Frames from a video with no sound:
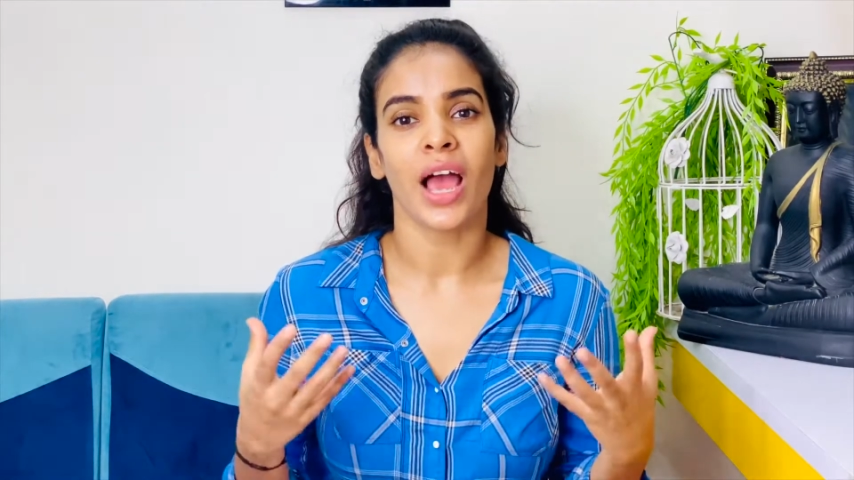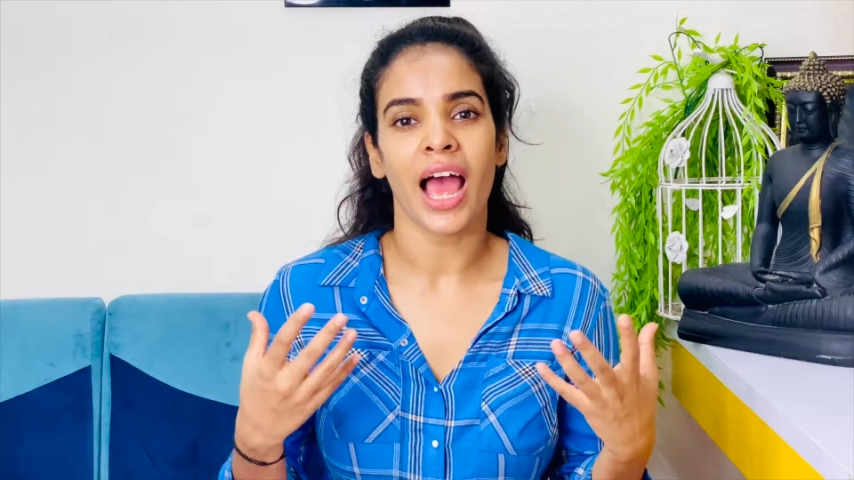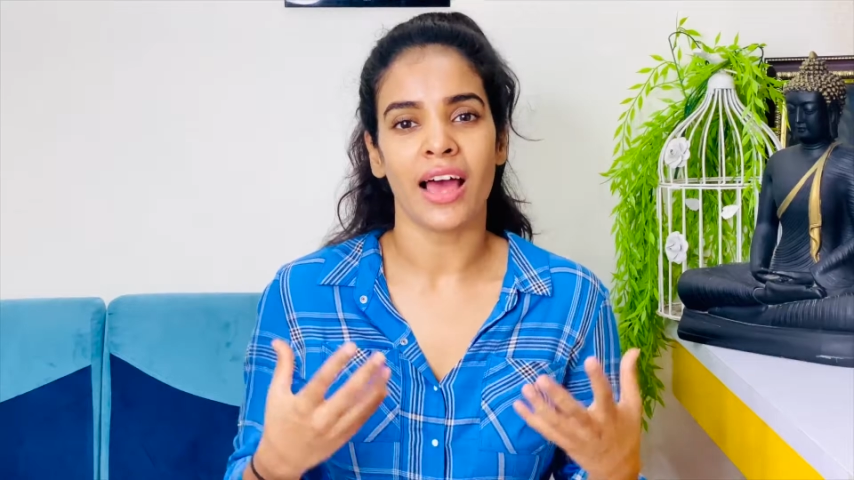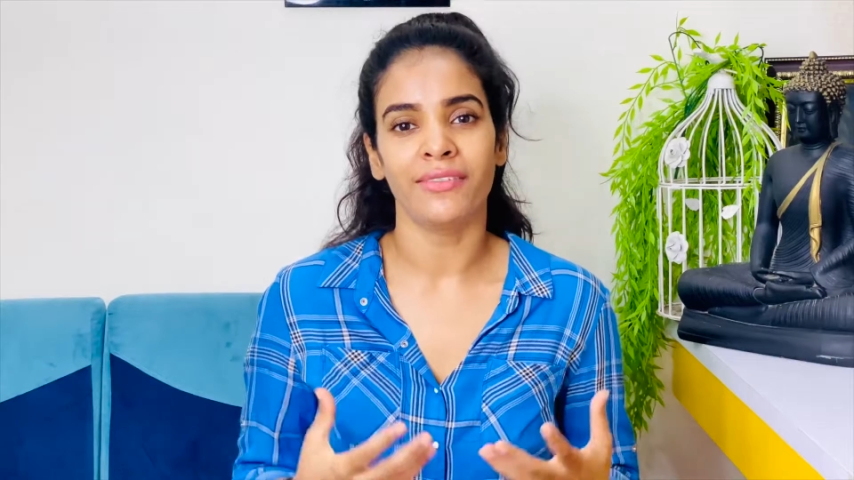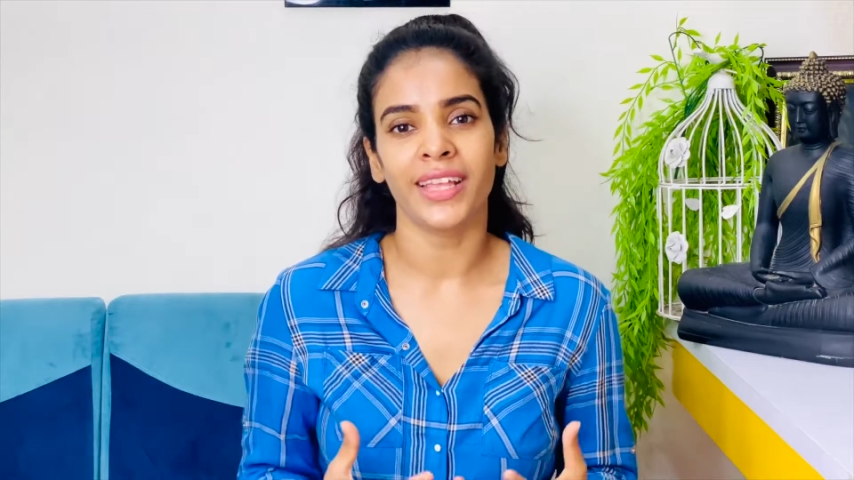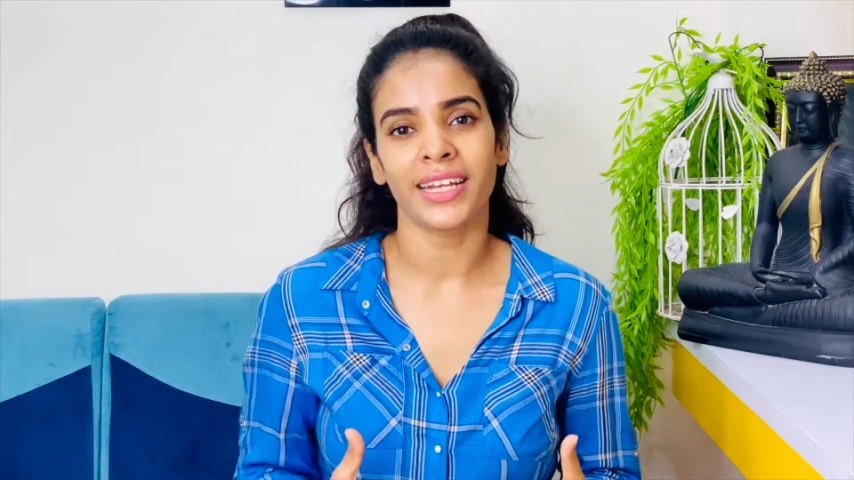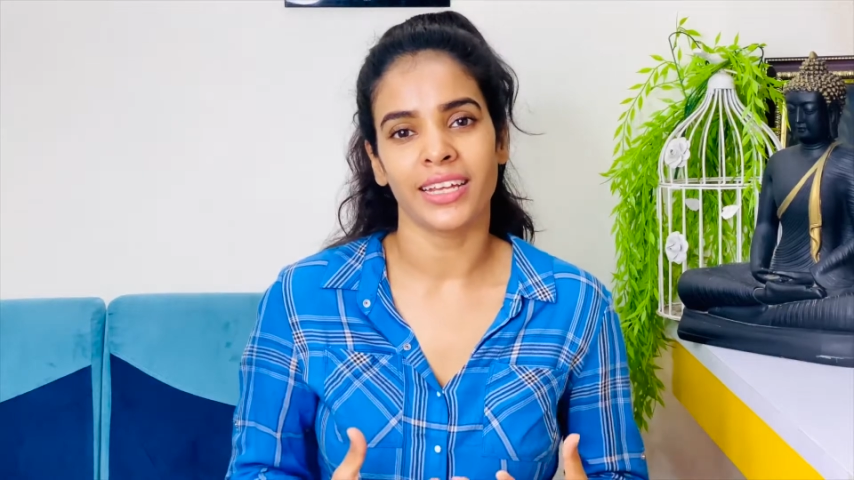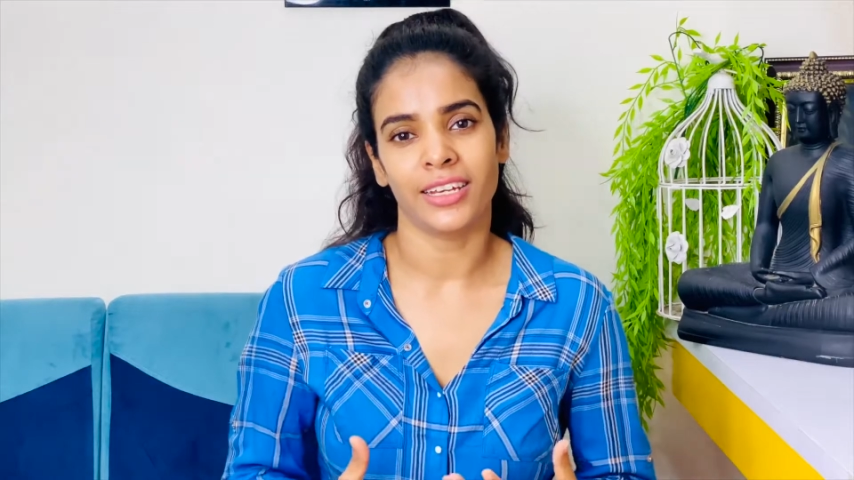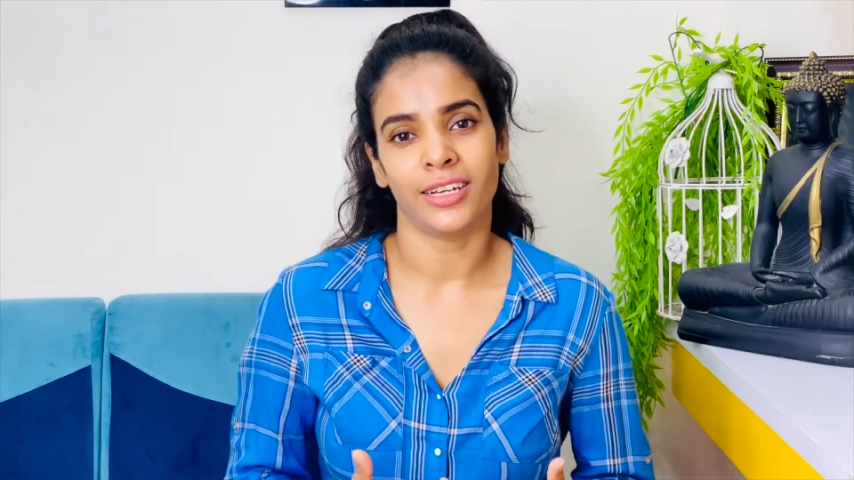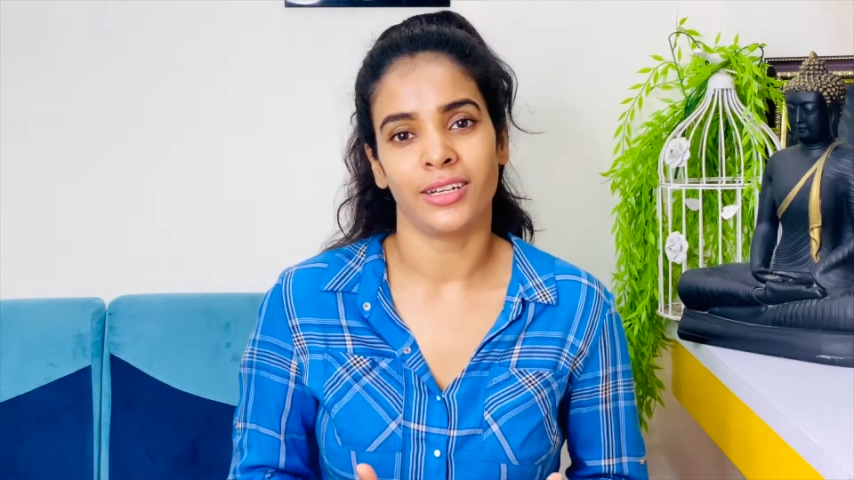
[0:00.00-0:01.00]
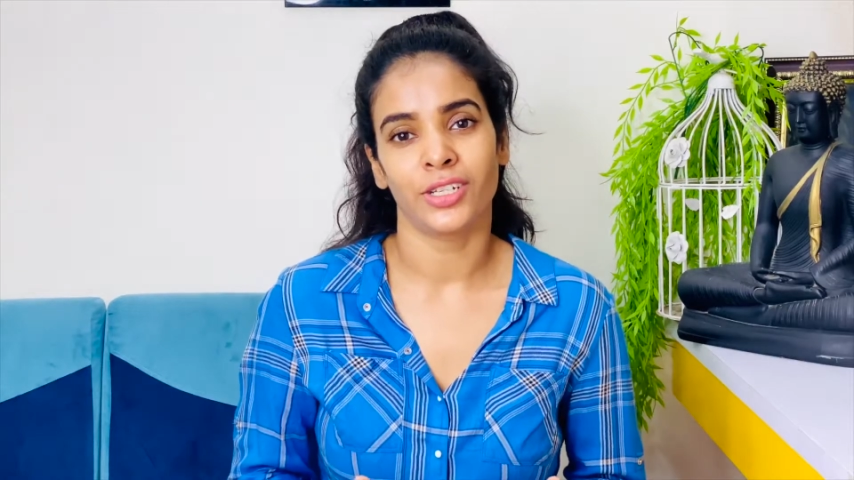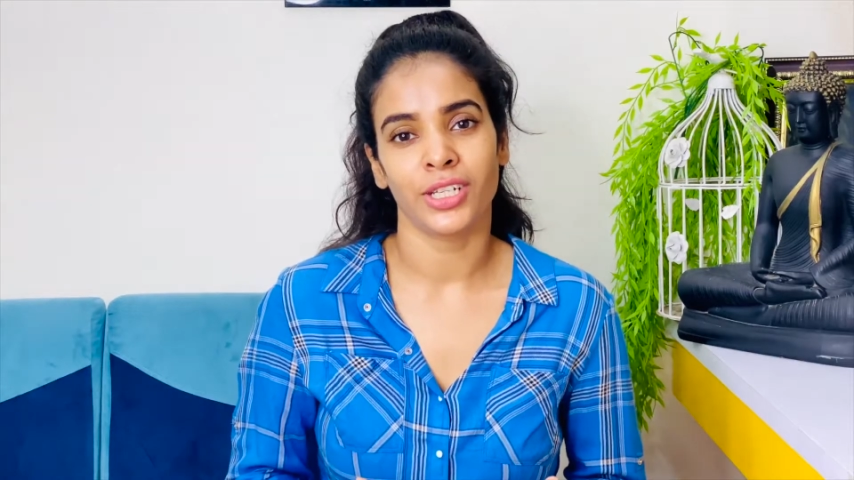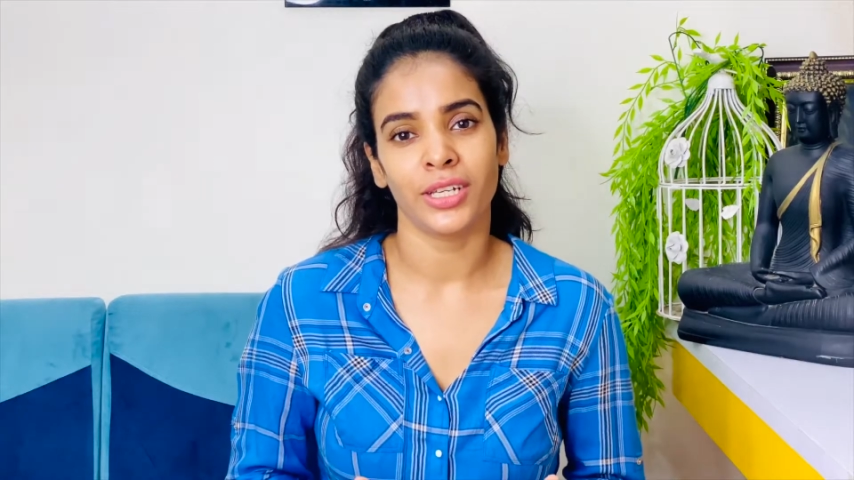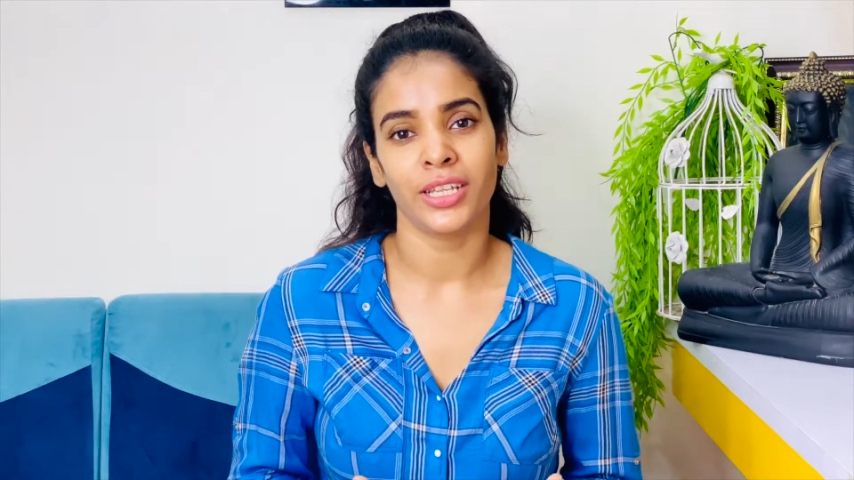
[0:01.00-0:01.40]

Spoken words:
have that energy,